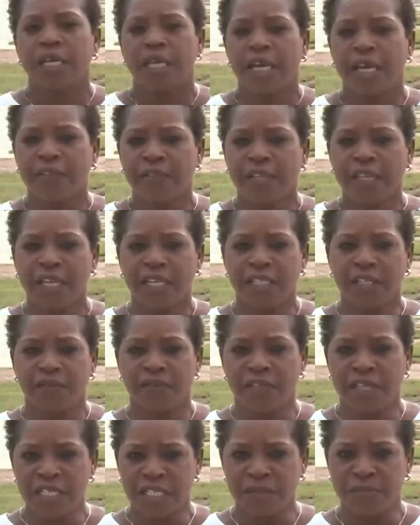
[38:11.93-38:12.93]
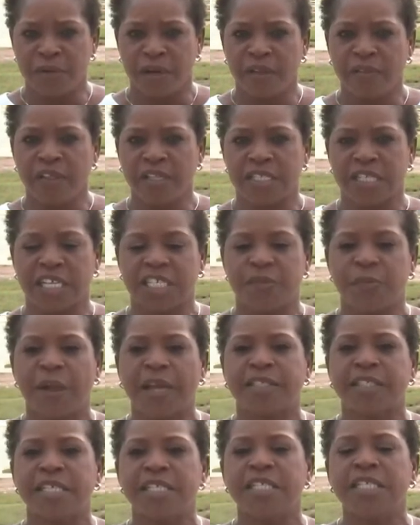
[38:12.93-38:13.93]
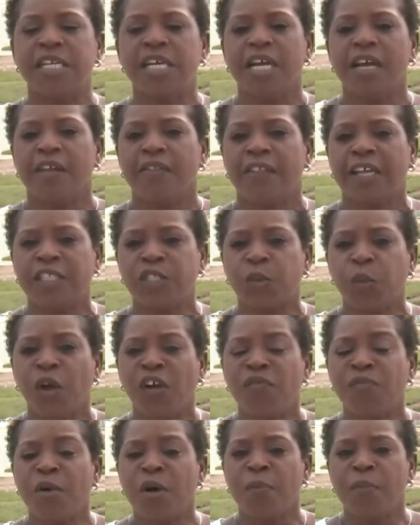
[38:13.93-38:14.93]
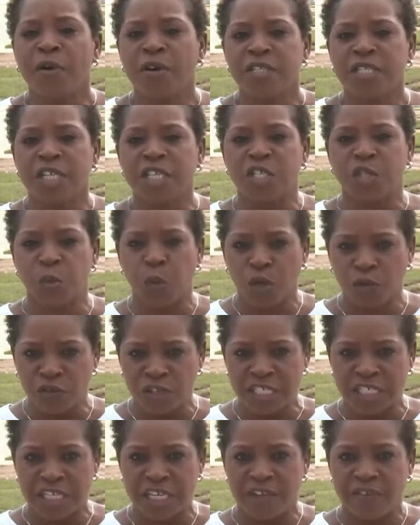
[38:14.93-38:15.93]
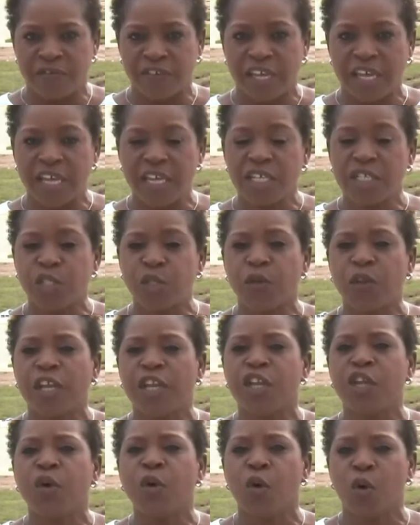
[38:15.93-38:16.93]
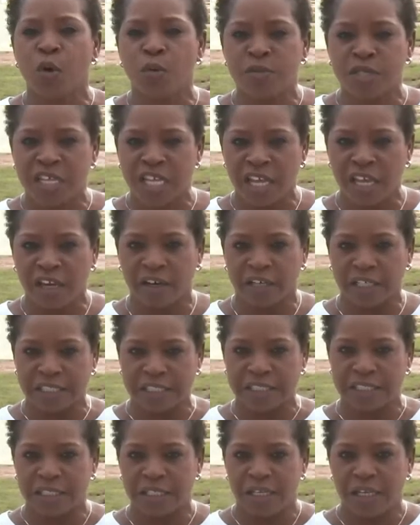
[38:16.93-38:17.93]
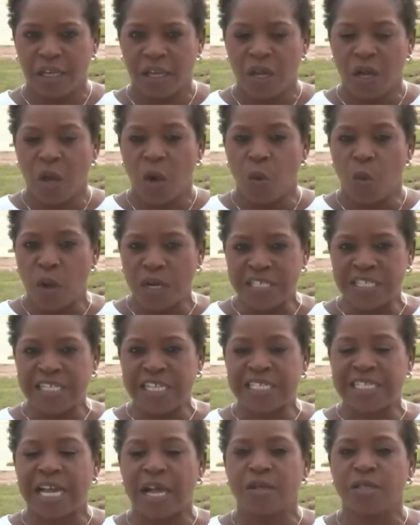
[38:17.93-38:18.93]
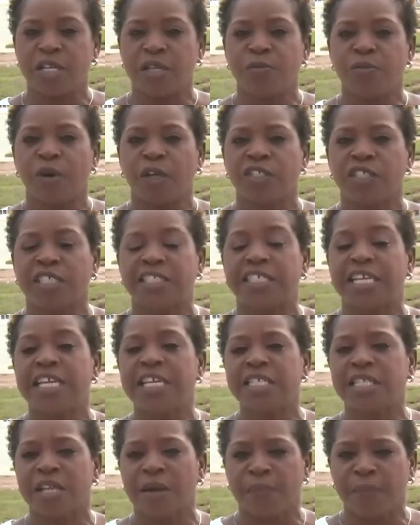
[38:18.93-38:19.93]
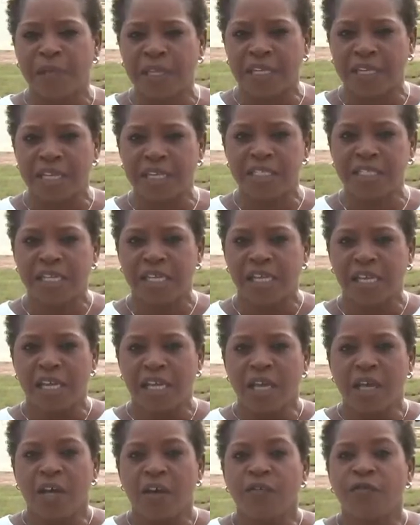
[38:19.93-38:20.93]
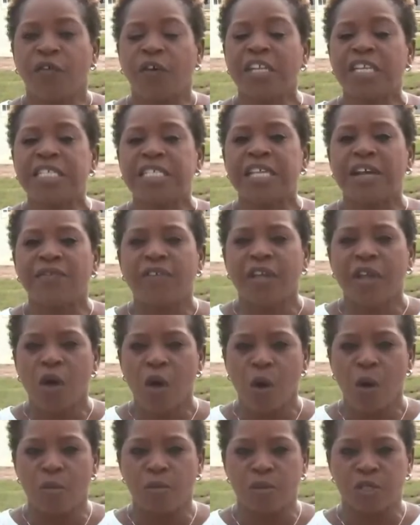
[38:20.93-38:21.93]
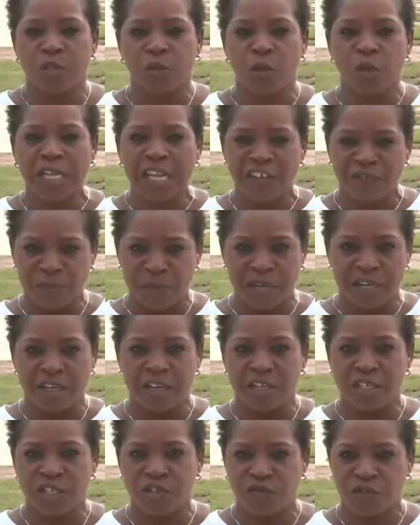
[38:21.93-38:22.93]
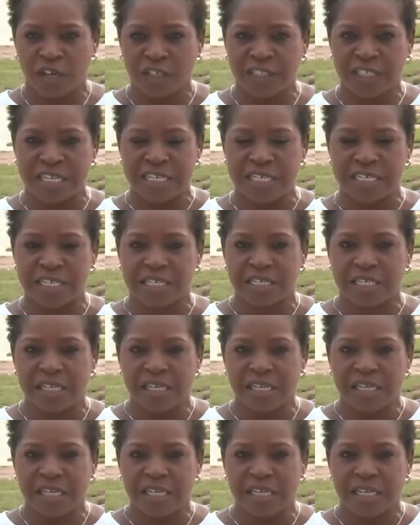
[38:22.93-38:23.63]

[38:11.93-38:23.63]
At the end of this month, it's expected that 12 more persons will receive keys to their new homes here. Once this housing project is completed, 47 homes will have been constructed.